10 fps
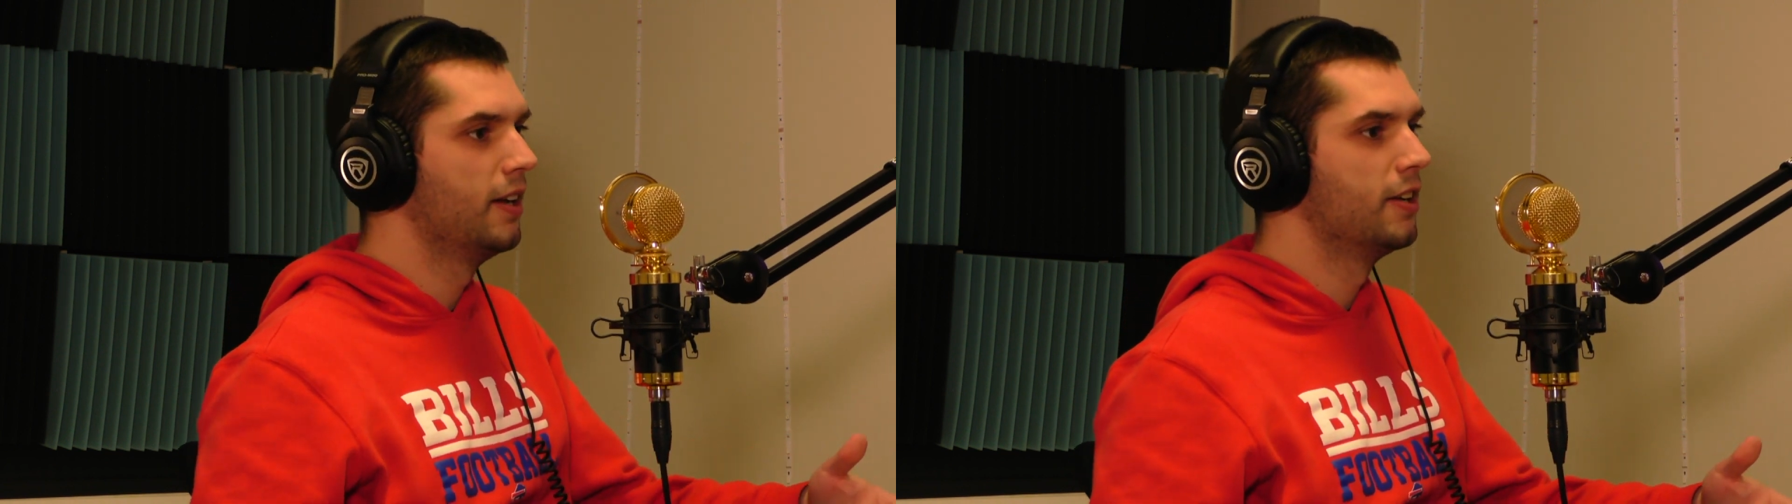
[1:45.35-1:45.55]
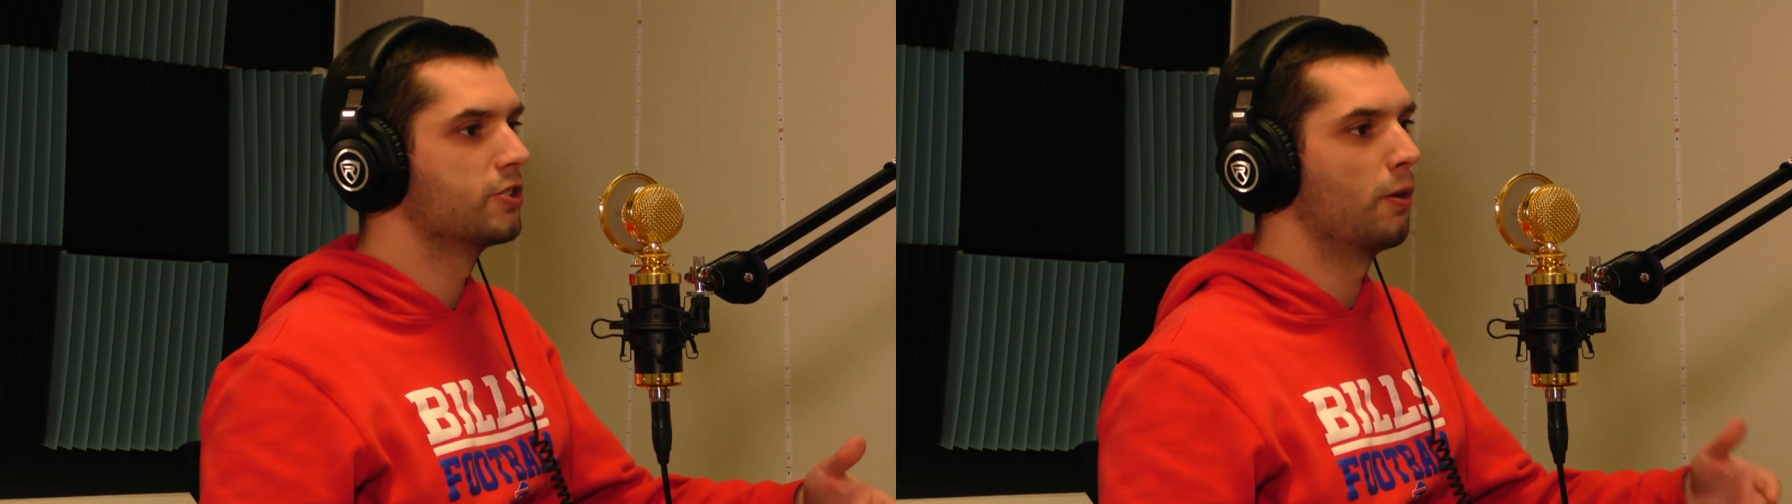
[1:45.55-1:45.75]

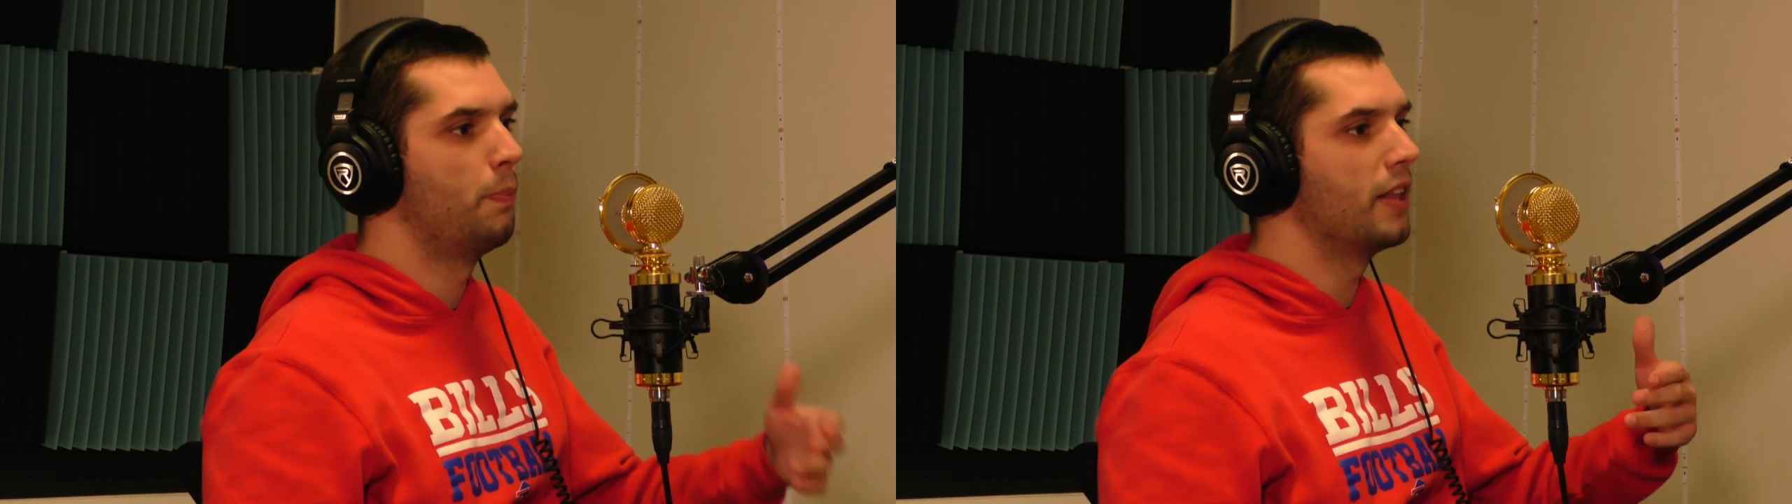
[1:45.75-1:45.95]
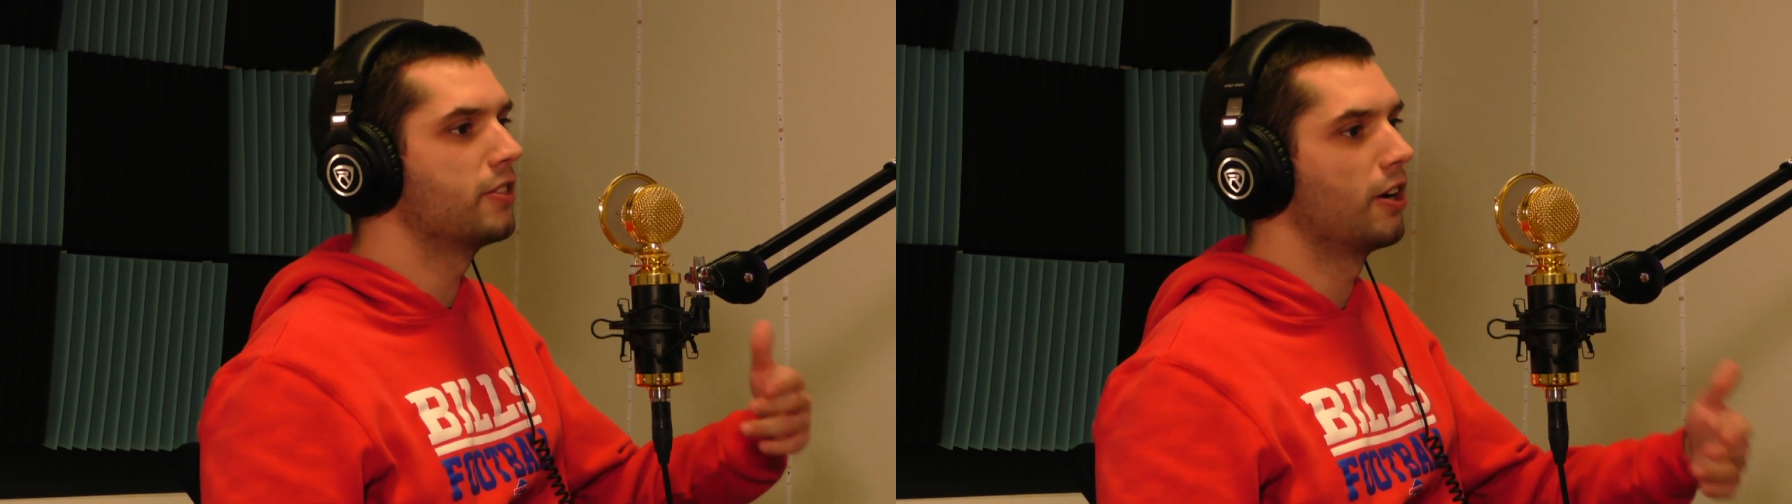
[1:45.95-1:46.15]
So
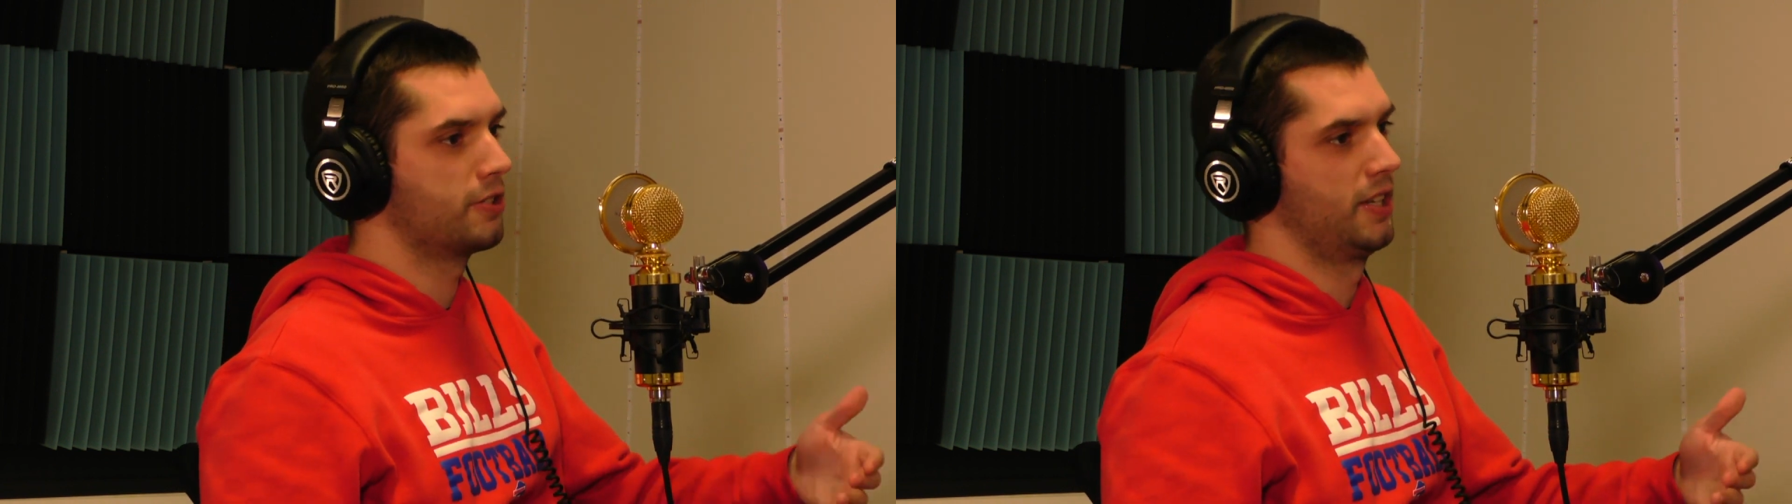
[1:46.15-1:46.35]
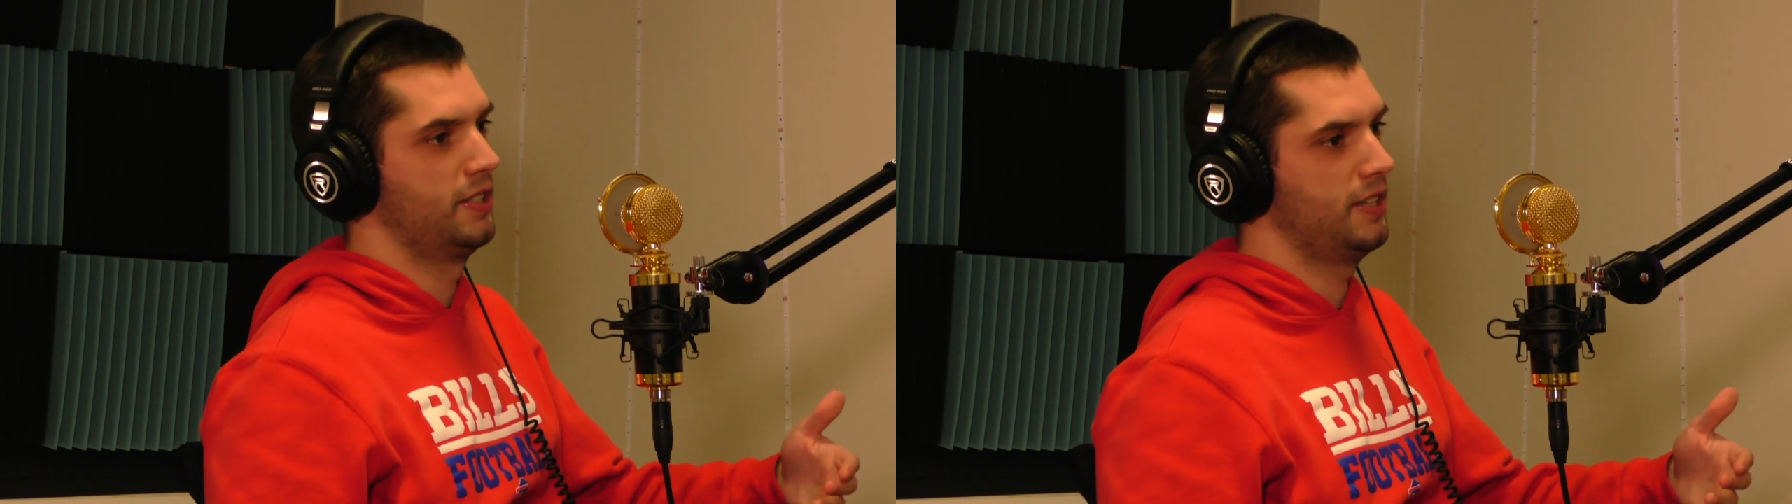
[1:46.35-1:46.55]
Ben thought I was
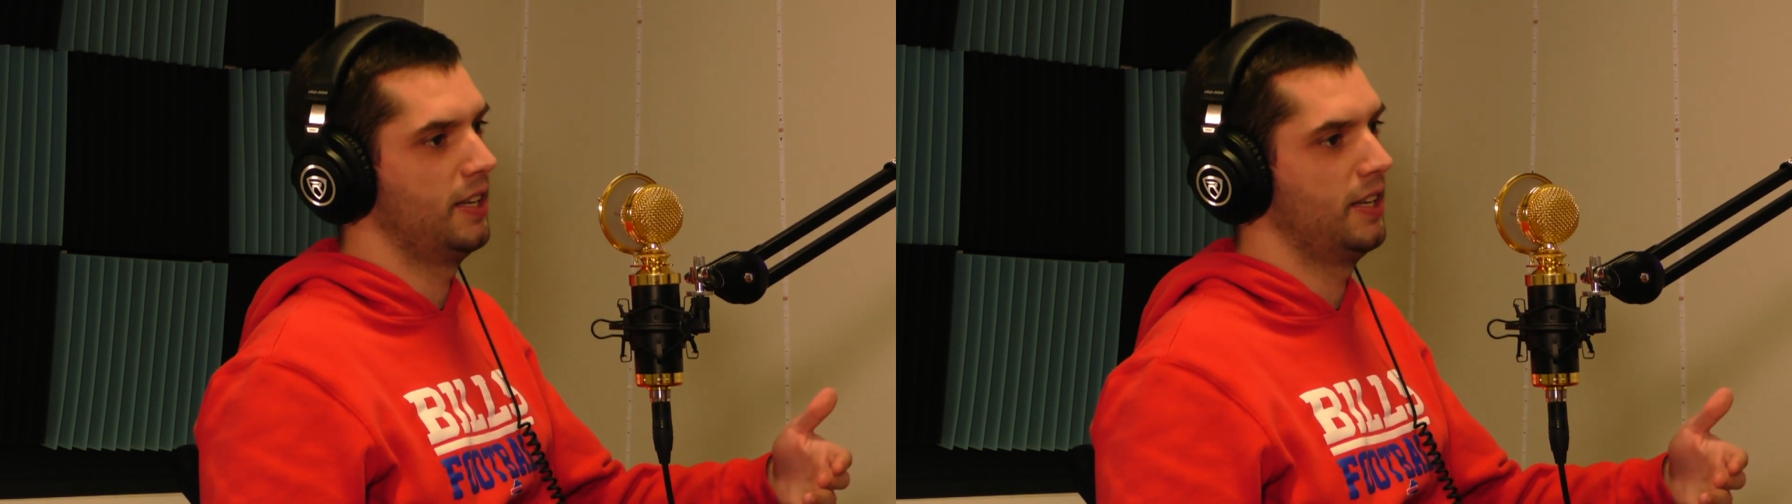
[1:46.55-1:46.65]
gonna stay